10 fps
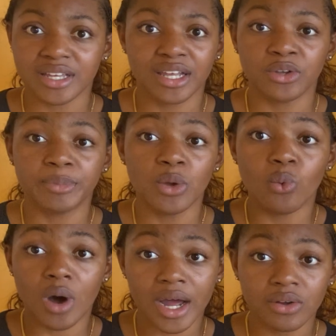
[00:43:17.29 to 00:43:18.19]
it could be
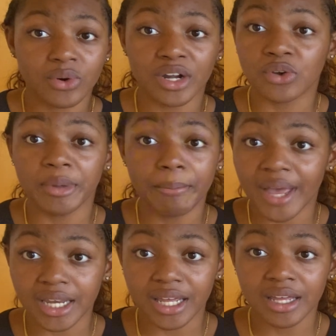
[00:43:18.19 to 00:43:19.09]
one or it could be
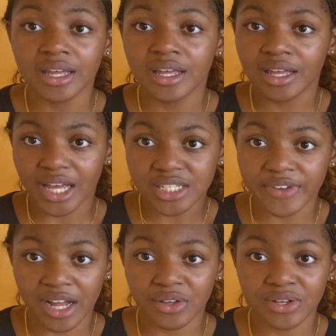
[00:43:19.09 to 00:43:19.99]
many x
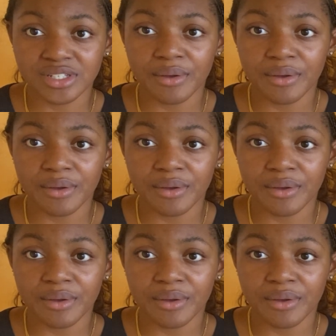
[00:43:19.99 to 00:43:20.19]
values,